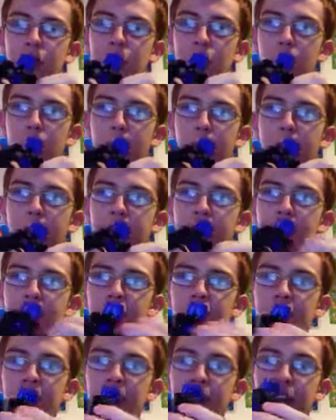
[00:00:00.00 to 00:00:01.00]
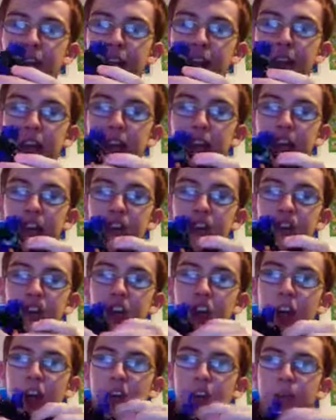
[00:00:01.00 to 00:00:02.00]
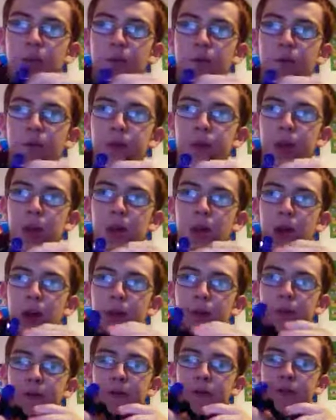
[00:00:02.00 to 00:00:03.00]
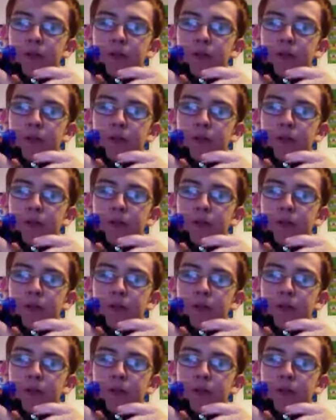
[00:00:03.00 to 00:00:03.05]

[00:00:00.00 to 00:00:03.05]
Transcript: Quan Kaah, starting with